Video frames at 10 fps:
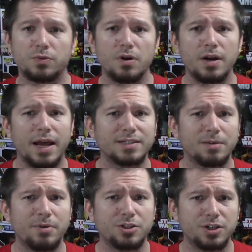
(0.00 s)
Run, as I
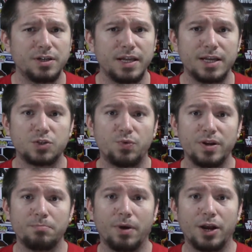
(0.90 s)
mentioned, is
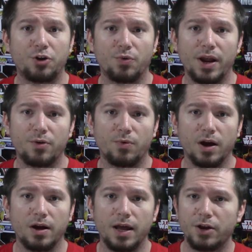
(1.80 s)
written by Greg
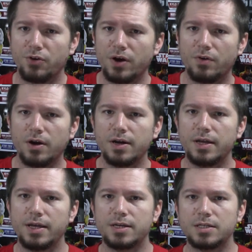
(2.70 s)
Rucka, and Greg Rucka
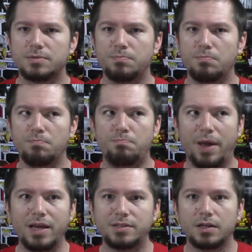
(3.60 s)
is
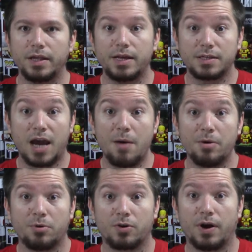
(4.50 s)
basically, he's a
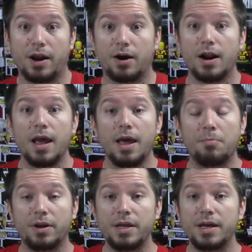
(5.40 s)
comic book writer,
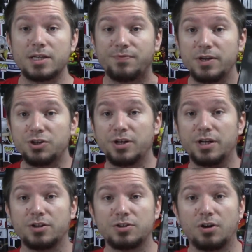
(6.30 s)
but he has ventured
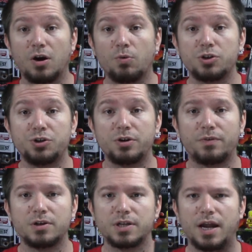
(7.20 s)
into the Star Wars
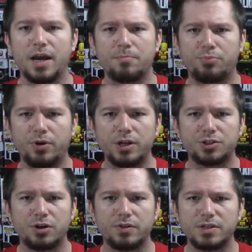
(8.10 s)
universe, and I am pretty
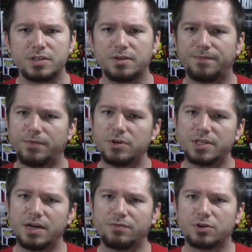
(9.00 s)
sure this is the first
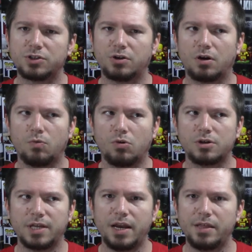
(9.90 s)
ever Star
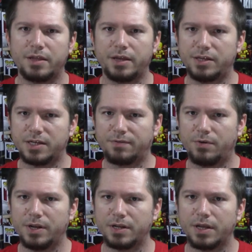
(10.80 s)
Wars anything he's ever
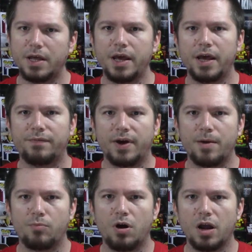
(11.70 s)
written. If
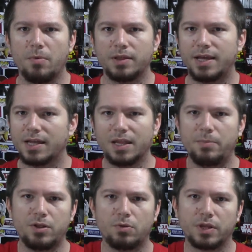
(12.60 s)
I'm wrong about that, let
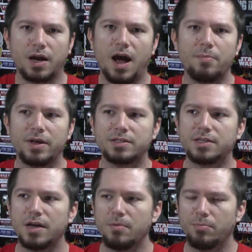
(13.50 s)
me know in the
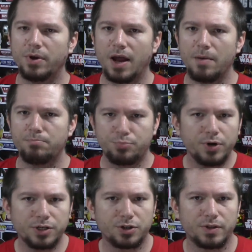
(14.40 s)
comments, but I'm
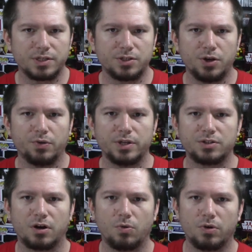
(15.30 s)
pretty sure this is the only
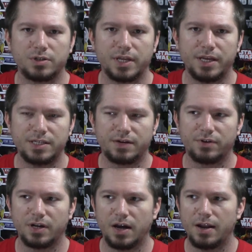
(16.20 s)
Star Wars thing he's ever
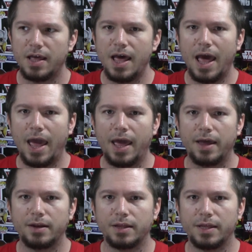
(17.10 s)
done,
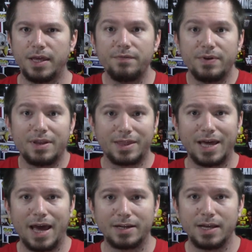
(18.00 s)
and given
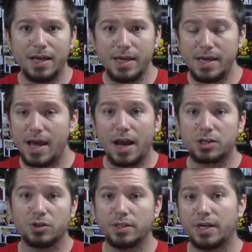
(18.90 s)
that, he
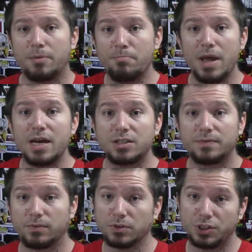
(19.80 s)
actually did a
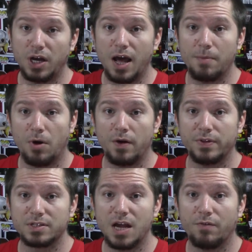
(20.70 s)
masterful job on
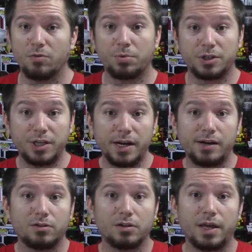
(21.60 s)
this novel,
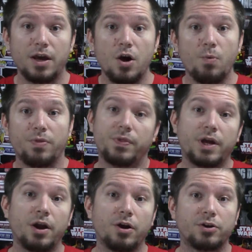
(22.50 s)
particularly with the
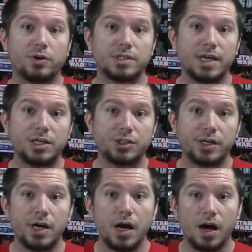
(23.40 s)
characterization
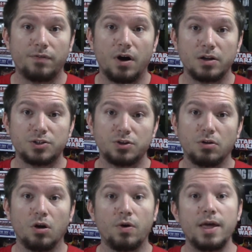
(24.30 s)
of Han
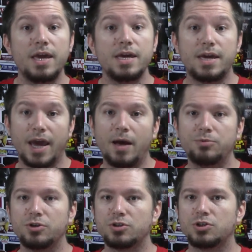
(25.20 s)
Solo. He
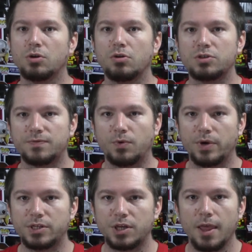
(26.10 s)
captured Solo's
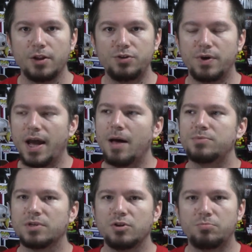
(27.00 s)
voice to
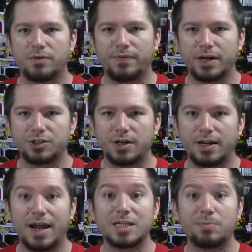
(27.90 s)
absolute perfection,
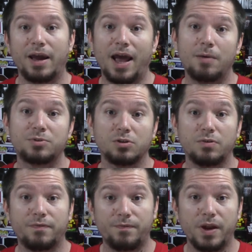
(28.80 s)
and that is my
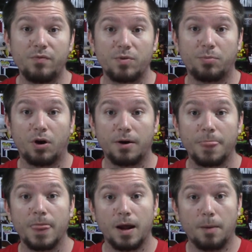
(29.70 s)
absolute favorite part
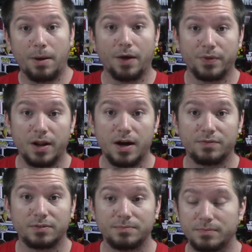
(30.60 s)
about the
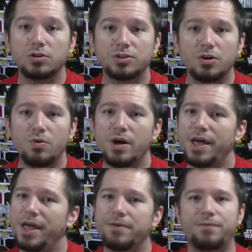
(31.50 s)
novel. Also,
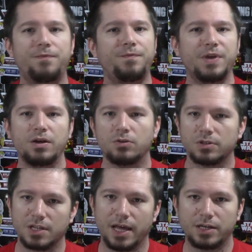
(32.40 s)
it
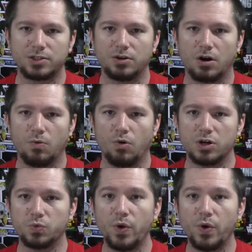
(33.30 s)
feels like Star Wars.